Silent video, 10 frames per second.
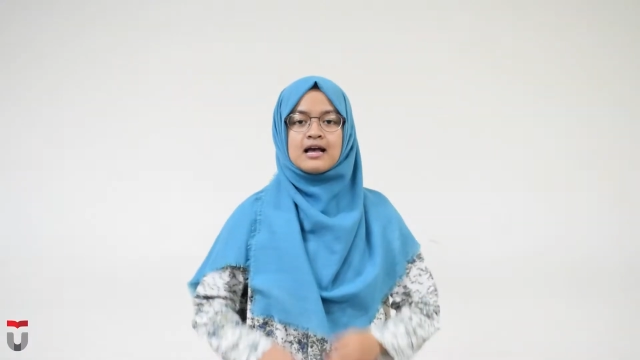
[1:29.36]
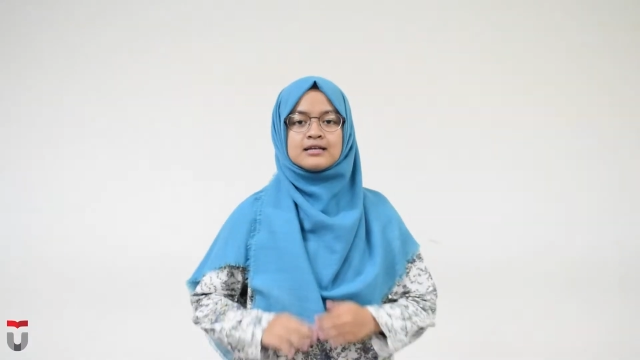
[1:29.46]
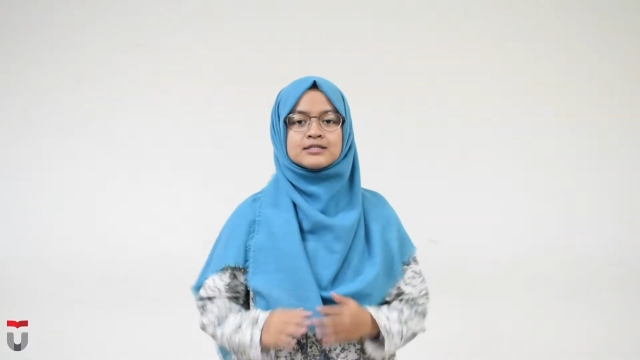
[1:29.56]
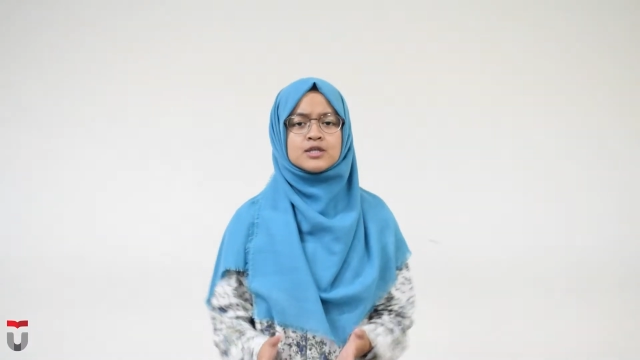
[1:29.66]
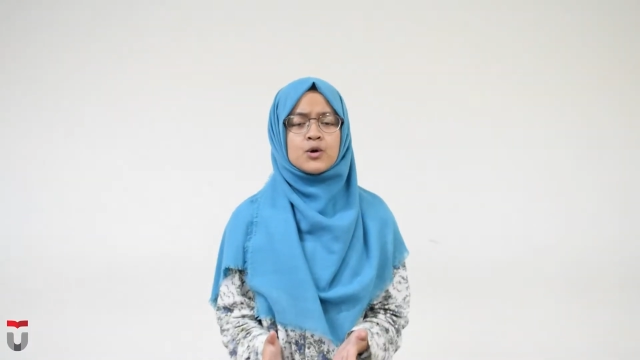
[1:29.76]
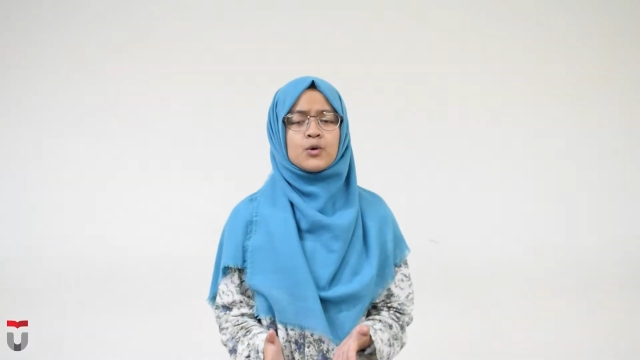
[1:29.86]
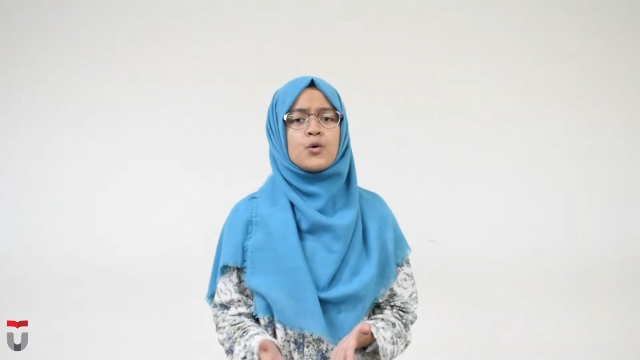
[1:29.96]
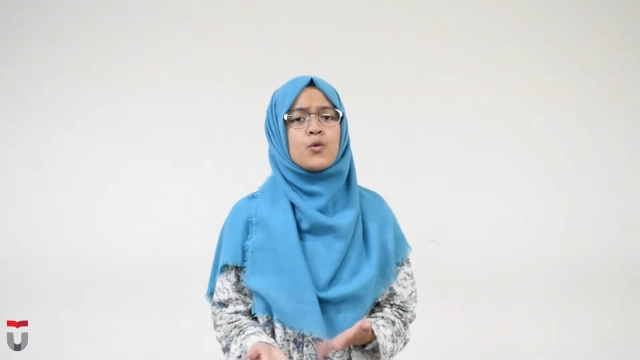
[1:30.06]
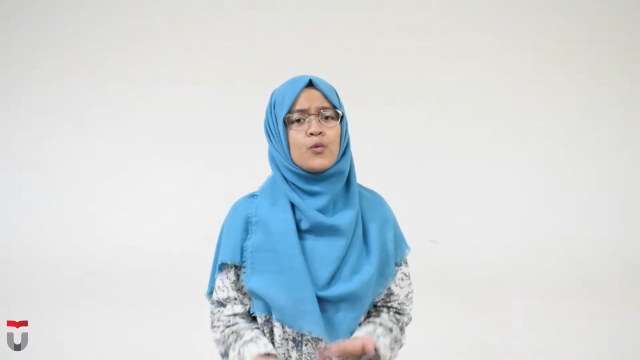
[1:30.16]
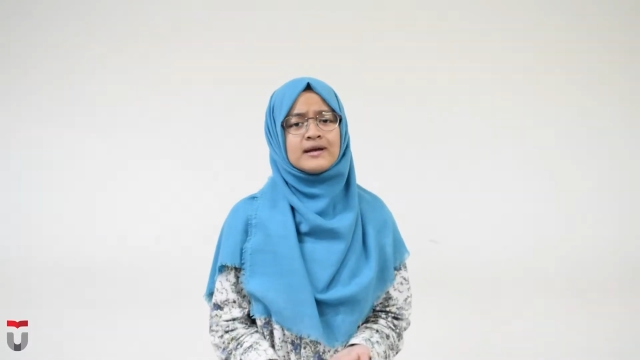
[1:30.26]
So,
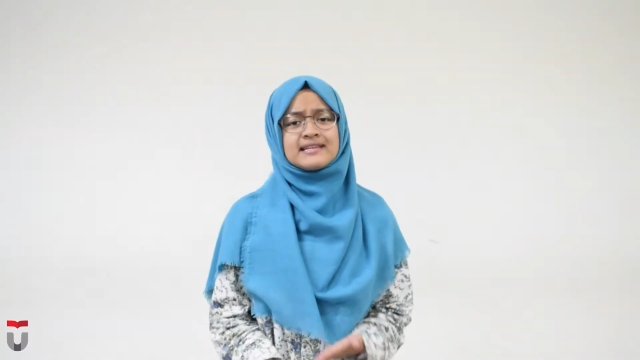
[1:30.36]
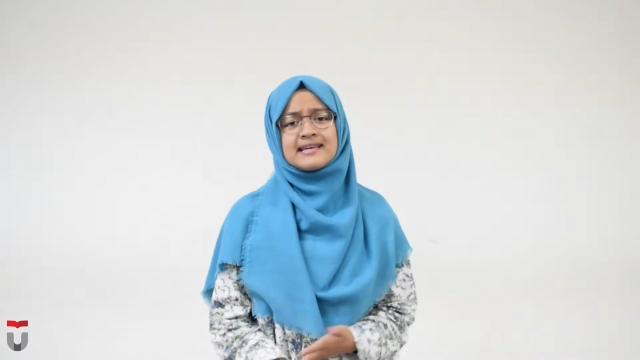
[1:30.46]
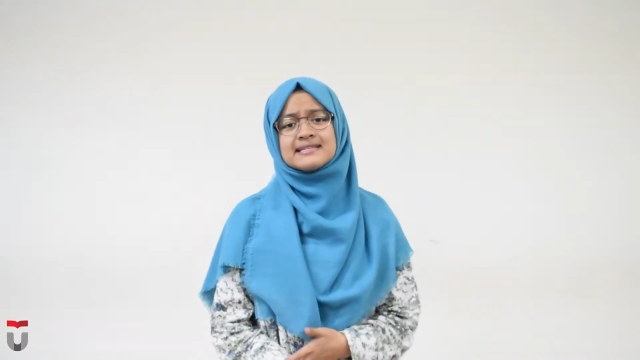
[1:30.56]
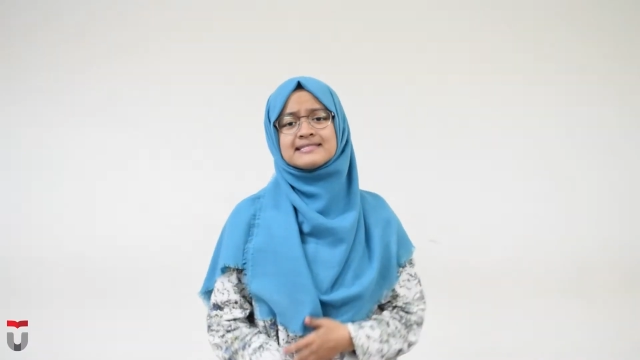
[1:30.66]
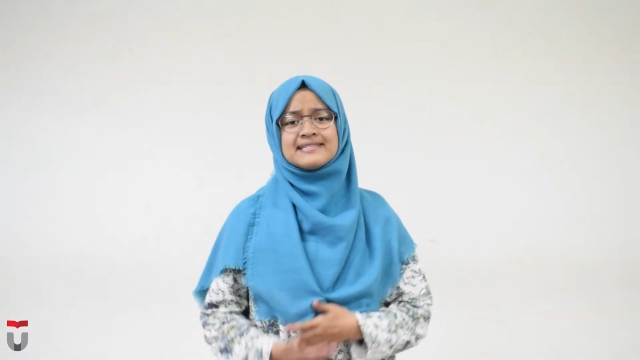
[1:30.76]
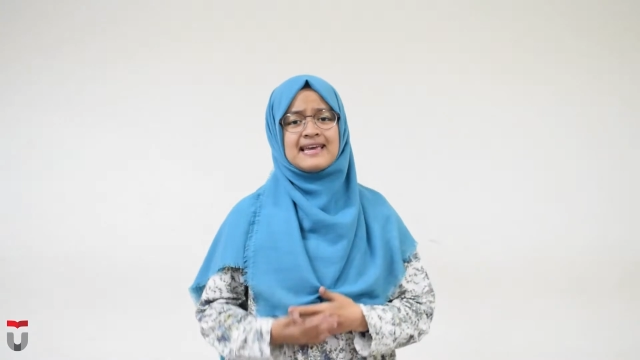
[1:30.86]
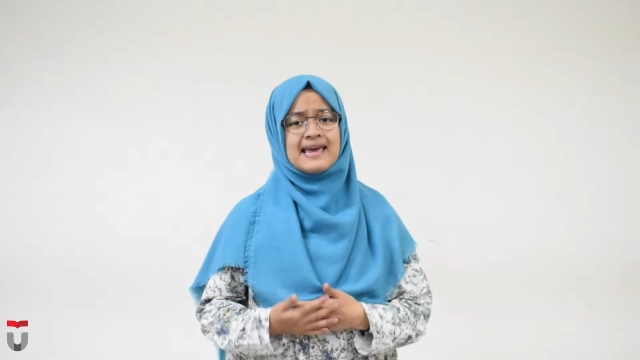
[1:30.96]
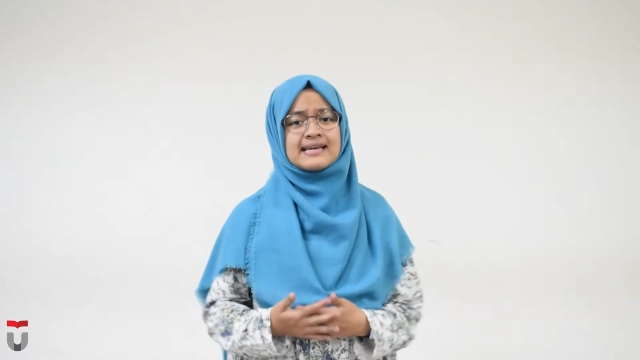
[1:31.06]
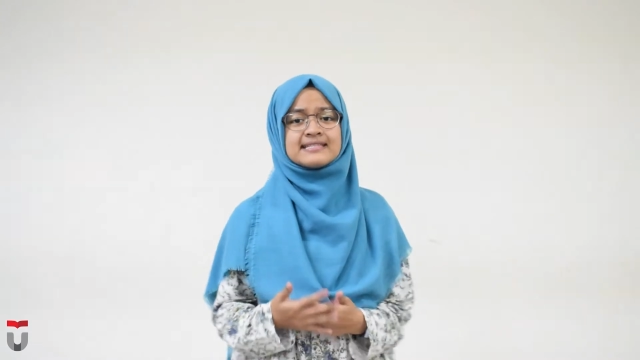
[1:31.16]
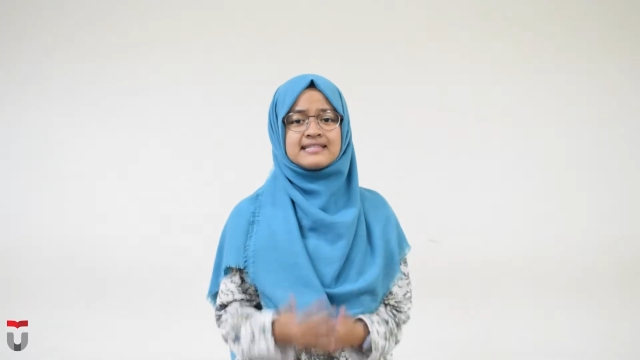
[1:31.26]
what is the
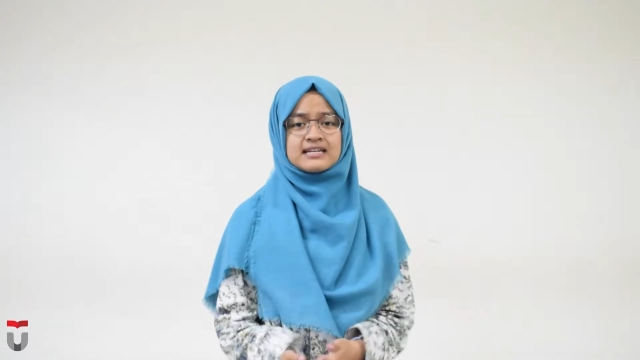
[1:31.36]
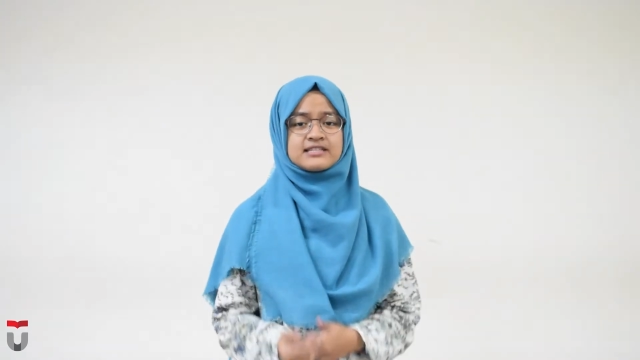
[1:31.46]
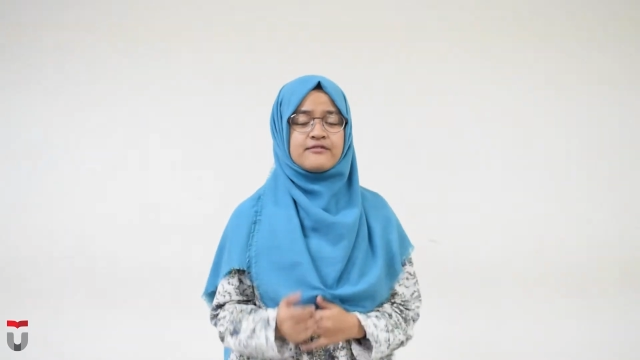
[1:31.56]
exact